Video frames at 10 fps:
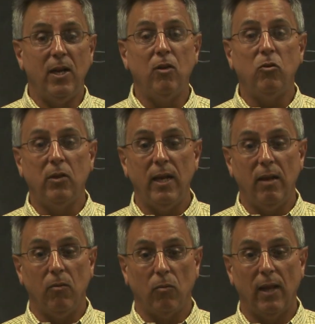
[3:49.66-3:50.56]
an
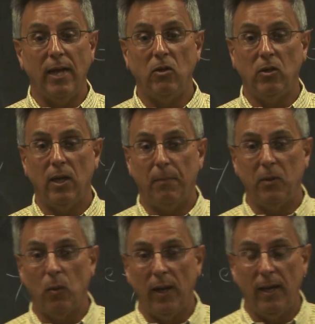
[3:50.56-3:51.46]
interesting relationship
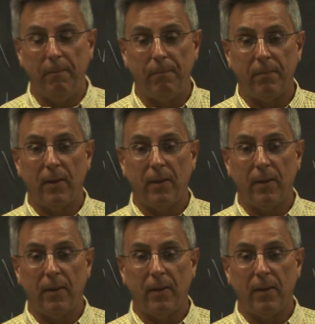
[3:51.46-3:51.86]
between